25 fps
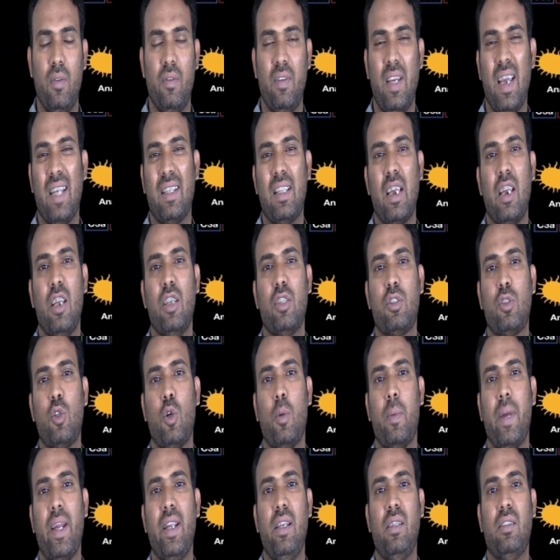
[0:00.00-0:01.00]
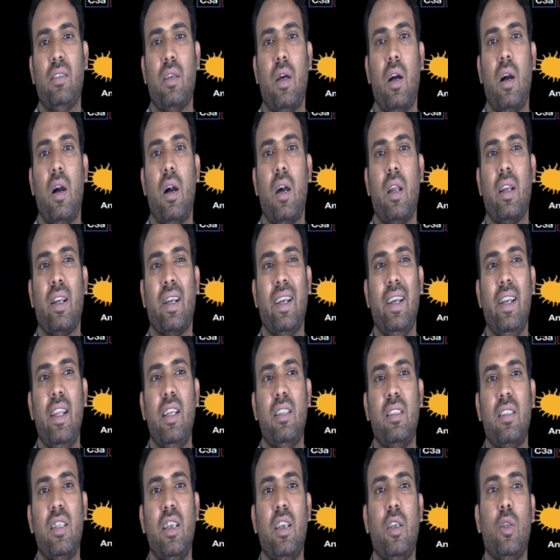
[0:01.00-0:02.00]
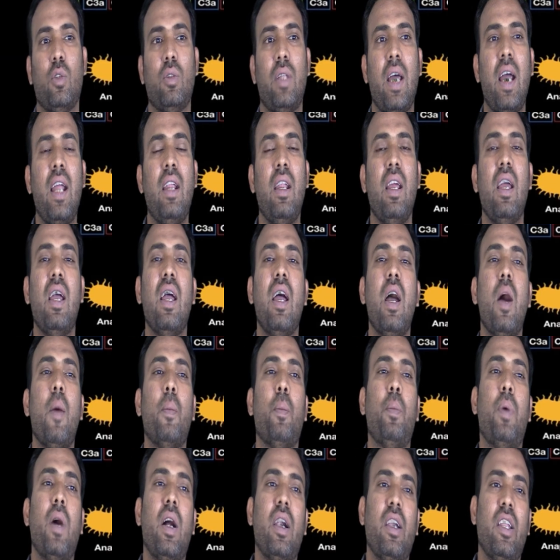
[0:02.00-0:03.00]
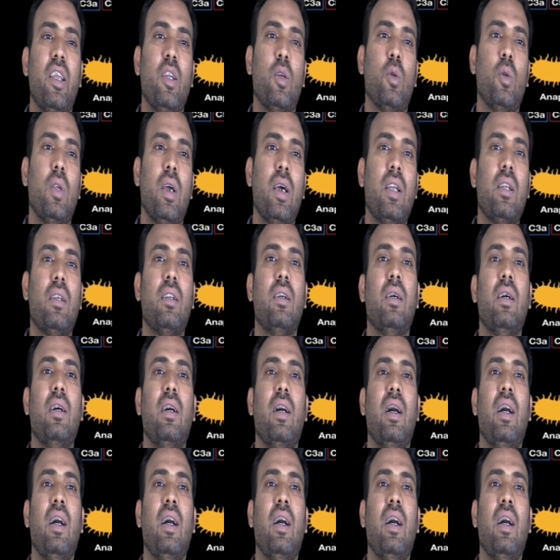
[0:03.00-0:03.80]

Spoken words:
where the histamines are released into that particular